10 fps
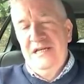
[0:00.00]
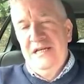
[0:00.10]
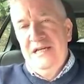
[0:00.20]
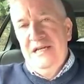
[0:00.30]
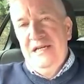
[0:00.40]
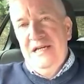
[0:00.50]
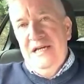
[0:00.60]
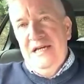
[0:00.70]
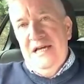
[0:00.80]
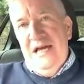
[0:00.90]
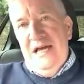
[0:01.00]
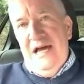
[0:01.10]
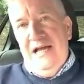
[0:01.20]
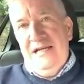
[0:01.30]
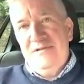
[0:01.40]
So we were
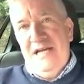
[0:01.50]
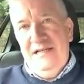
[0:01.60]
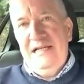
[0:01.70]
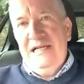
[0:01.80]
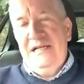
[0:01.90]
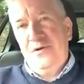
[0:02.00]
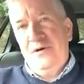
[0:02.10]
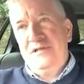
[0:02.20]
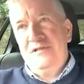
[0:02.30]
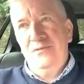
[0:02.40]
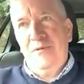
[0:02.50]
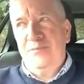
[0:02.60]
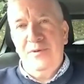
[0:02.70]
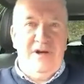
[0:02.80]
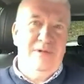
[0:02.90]
always kind of brought up in an
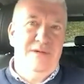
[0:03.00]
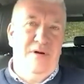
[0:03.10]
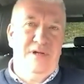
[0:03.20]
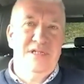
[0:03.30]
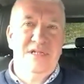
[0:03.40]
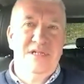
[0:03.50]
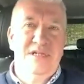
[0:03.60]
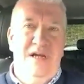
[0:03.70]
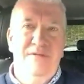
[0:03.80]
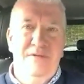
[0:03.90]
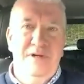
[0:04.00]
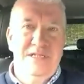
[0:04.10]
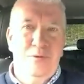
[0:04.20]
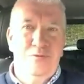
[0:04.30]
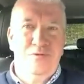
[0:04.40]
environment of the importance of, I
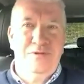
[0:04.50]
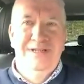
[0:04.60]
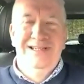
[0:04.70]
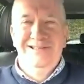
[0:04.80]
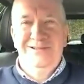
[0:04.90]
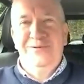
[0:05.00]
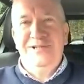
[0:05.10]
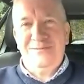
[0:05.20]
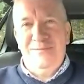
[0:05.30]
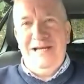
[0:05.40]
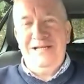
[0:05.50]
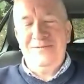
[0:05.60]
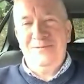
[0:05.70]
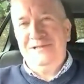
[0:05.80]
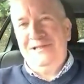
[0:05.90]
suppose, the risk
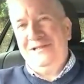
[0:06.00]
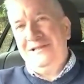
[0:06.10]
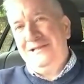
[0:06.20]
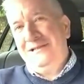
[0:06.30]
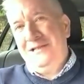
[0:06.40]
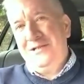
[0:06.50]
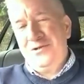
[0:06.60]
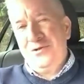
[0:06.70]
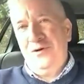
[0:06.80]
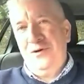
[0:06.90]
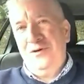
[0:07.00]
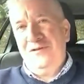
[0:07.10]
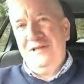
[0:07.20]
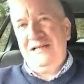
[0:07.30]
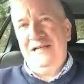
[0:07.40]
management and the
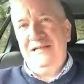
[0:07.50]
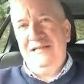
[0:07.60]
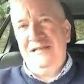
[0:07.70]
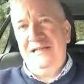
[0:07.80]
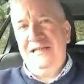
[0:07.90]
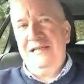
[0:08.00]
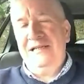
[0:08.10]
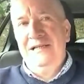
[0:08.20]
insurance and that kind of thing.